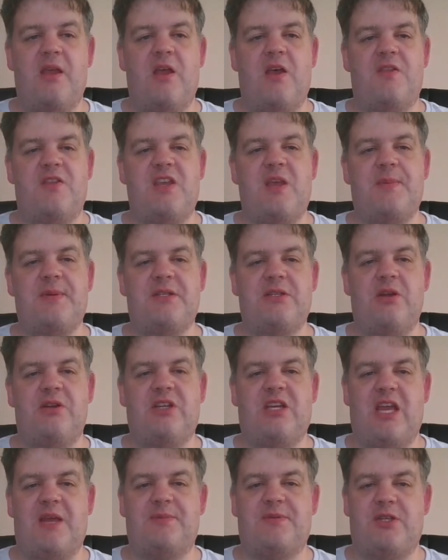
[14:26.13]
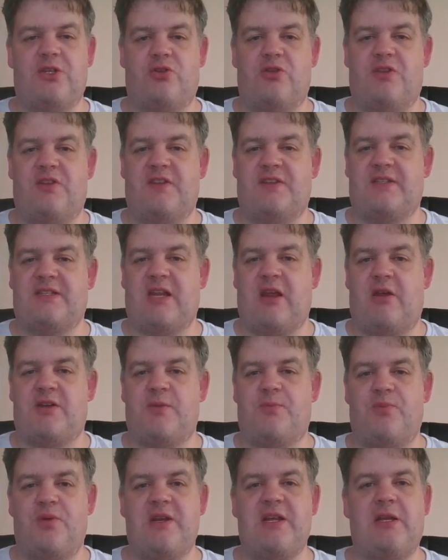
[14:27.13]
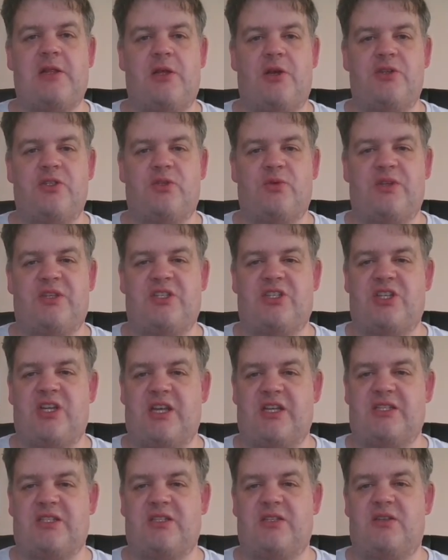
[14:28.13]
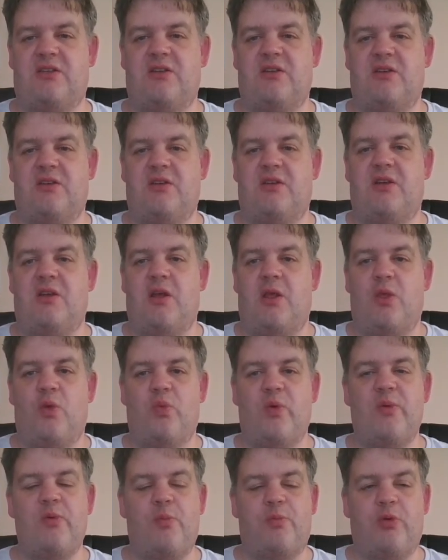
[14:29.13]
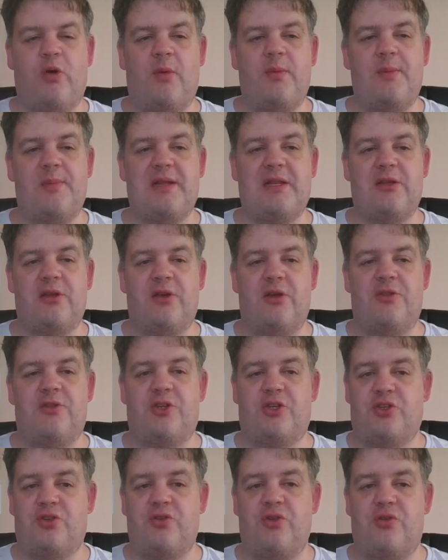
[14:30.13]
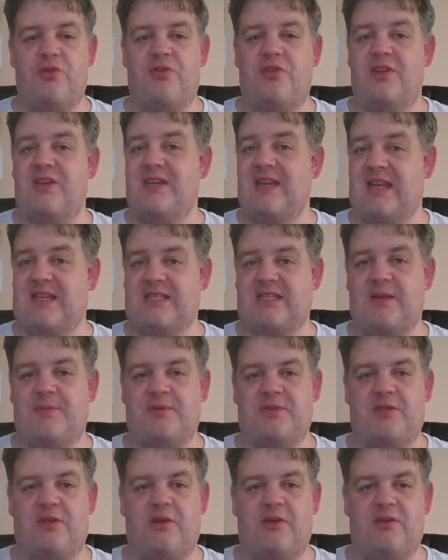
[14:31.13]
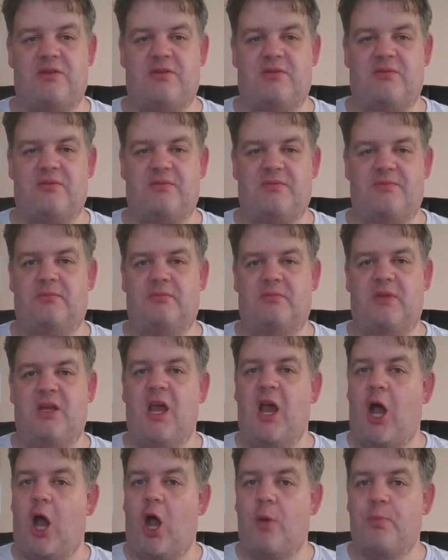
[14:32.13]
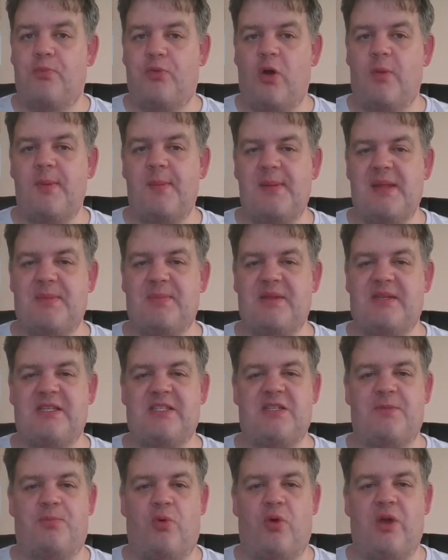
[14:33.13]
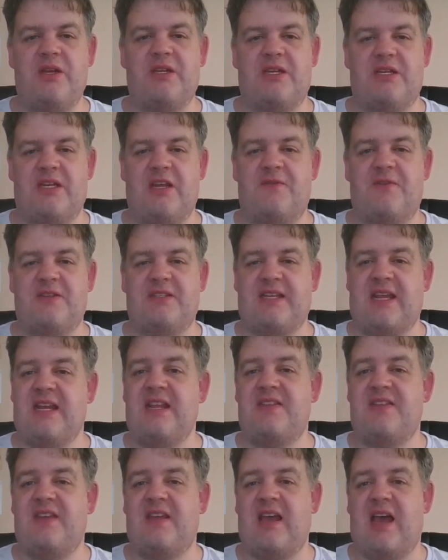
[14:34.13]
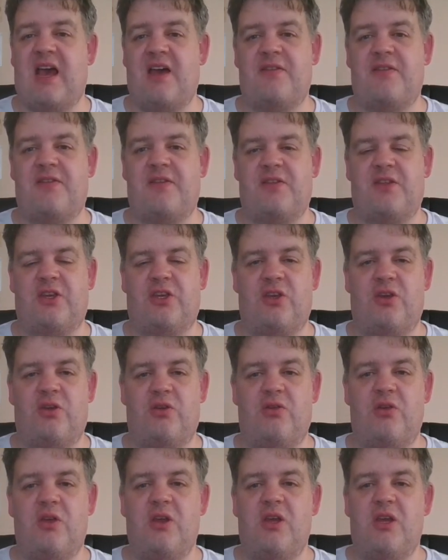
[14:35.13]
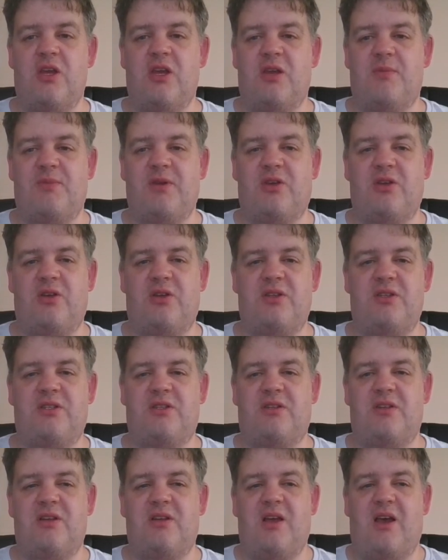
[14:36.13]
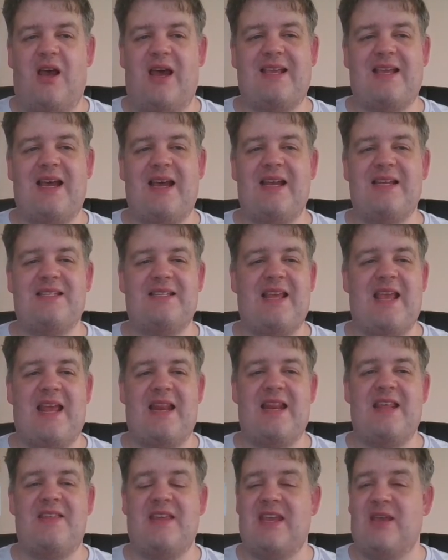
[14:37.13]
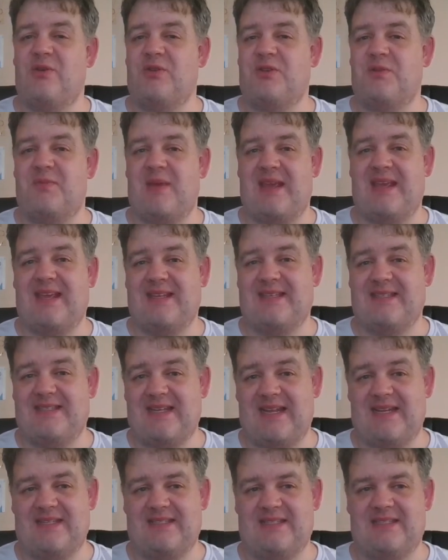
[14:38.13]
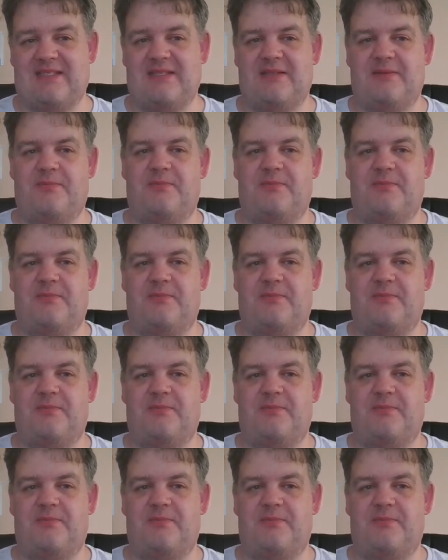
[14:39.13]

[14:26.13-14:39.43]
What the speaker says: The episode keeps the truth of this character pretty close to its chest. We will probably learn the truth next episode. I'll probably be disappointed if it's anything other than the Q, because I can't see anything else making sense.